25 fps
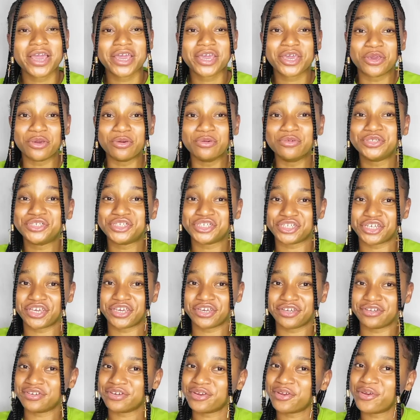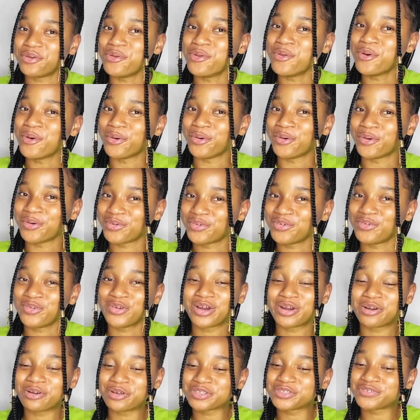kill chicken no you
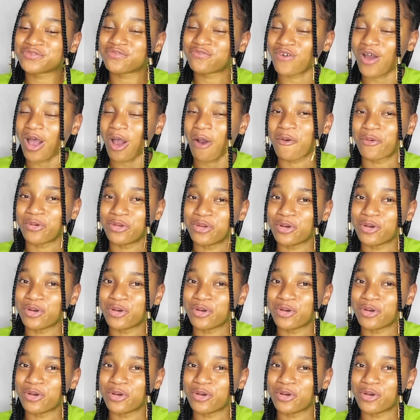are not foul.